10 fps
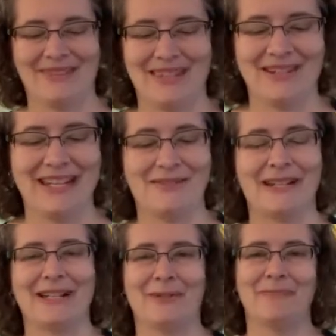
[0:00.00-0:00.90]
So here
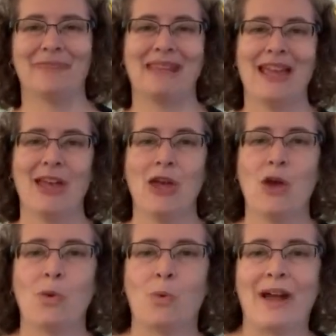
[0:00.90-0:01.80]
we go.
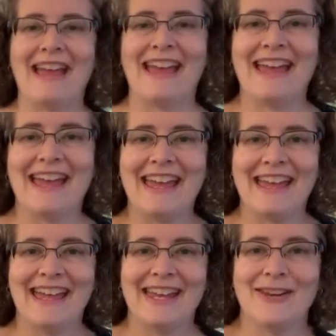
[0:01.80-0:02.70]

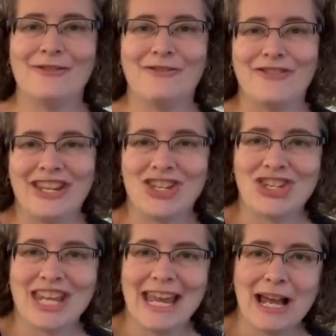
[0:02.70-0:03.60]
When
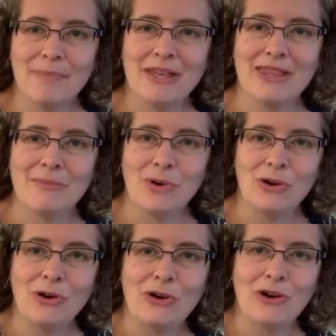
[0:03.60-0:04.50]
fish get up in the
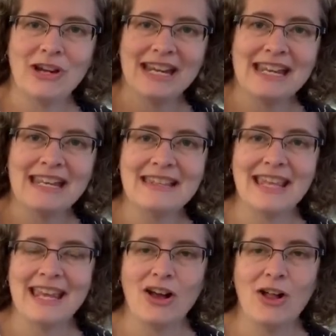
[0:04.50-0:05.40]
morning,
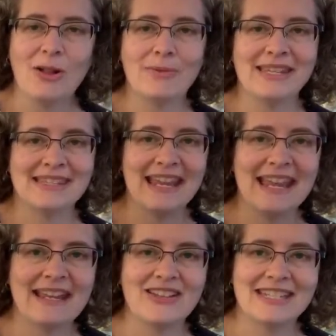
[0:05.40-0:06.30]
they always
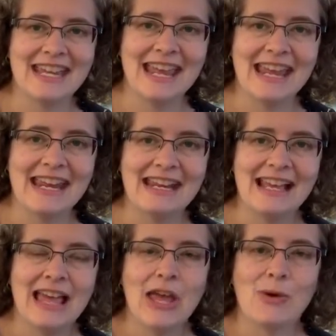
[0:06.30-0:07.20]
say good day.
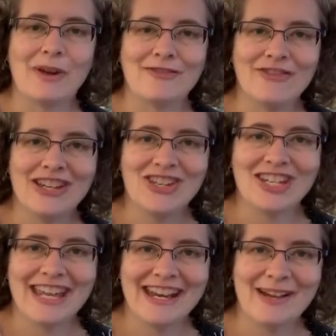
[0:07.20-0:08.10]
When
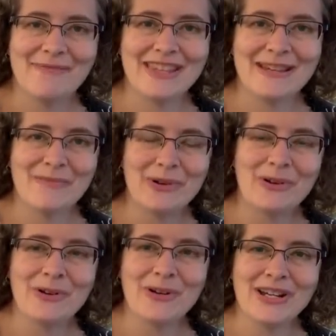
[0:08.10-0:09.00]
fish get up in the
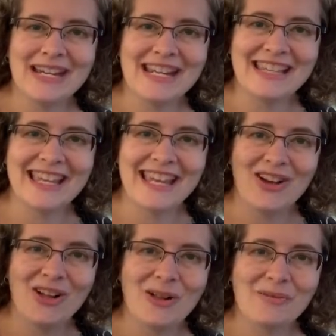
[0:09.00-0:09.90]
morning, they
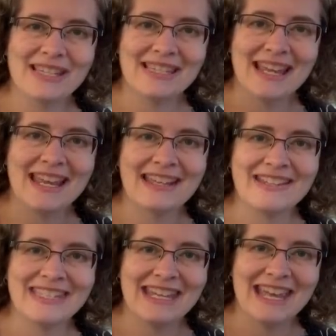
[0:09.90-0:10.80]
always say
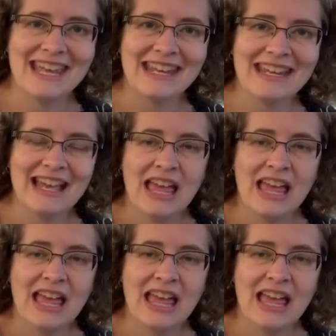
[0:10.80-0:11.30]
good day.